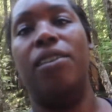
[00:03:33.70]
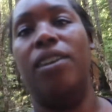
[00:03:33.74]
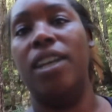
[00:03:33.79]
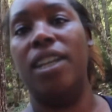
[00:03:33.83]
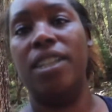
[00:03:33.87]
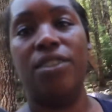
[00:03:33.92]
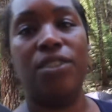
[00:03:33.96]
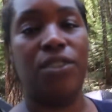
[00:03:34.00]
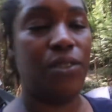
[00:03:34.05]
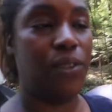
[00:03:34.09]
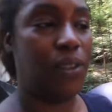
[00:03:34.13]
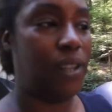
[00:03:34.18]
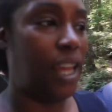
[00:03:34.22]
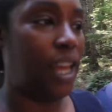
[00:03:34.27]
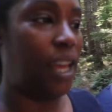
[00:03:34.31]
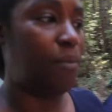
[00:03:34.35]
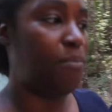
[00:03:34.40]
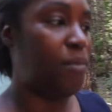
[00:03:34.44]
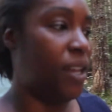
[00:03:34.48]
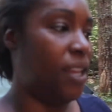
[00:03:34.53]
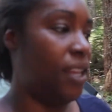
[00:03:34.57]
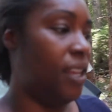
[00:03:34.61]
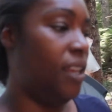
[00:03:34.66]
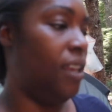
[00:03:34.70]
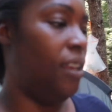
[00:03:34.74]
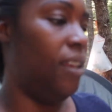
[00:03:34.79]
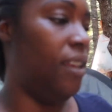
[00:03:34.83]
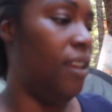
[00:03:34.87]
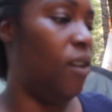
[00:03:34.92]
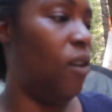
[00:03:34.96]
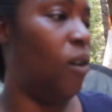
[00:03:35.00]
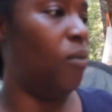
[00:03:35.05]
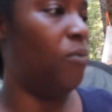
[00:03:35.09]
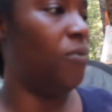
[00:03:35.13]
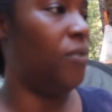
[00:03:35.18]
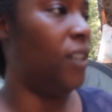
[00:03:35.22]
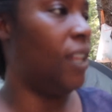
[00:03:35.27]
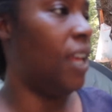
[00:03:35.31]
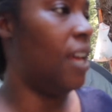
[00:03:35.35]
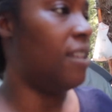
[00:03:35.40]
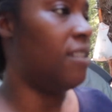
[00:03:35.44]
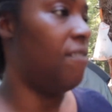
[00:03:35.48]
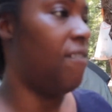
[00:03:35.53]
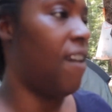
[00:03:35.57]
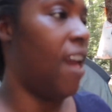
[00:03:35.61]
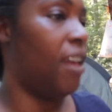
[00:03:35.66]
it's too late, but he hopefully
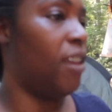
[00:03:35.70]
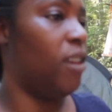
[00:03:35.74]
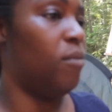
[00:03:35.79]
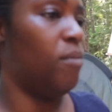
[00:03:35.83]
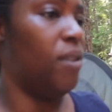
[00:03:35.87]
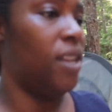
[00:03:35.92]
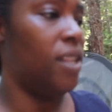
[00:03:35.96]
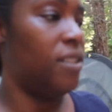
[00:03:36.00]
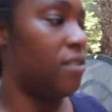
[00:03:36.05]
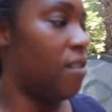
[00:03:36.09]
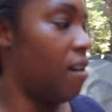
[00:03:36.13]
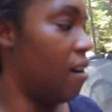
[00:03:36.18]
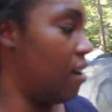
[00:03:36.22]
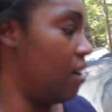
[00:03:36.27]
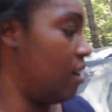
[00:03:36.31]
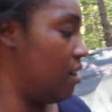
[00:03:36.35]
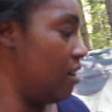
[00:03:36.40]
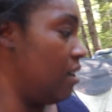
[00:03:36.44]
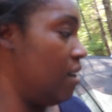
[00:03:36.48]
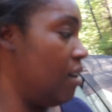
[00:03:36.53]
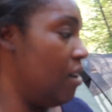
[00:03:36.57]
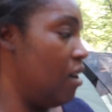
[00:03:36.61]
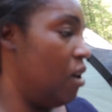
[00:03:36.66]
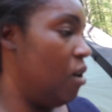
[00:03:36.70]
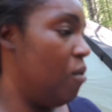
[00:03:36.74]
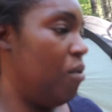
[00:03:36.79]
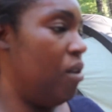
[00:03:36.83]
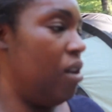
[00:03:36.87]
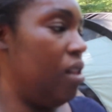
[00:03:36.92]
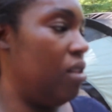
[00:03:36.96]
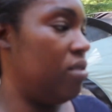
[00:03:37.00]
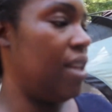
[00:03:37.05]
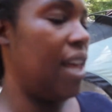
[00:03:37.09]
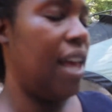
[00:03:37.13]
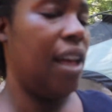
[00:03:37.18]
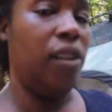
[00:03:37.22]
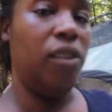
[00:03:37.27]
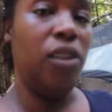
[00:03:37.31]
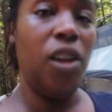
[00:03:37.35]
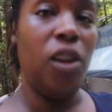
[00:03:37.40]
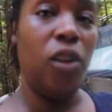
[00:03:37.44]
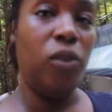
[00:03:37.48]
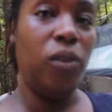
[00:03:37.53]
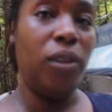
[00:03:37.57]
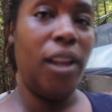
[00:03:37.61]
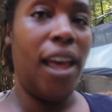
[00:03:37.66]
has a vacuum in his car. One of those held,
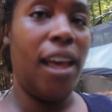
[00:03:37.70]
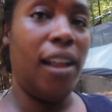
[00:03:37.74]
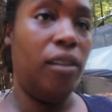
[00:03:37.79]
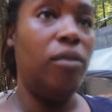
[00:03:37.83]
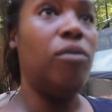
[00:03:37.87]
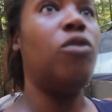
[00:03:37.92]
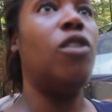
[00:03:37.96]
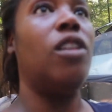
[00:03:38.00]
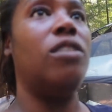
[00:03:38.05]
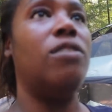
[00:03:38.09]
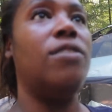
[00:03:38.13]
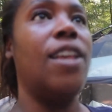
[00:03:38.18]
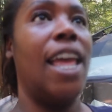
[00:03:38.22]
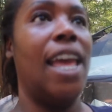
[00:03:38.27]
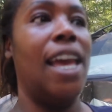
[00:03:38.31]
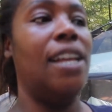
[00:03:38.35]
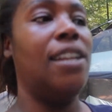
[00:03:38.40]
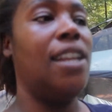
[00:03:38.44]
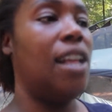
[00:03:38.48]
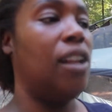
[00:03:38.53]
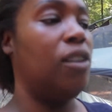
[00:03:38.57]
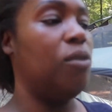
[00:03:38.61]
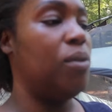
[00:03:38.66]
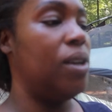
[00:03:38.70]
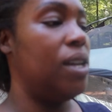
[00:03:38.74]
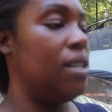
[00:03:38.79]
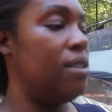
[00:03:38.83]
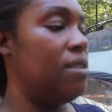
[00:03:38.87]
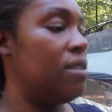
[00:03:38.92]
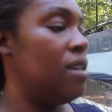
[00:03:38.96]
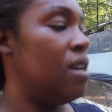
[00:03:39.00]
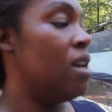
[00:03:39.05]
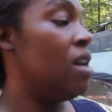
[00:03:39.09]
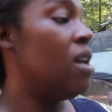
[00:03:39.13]
held, those handheld ones.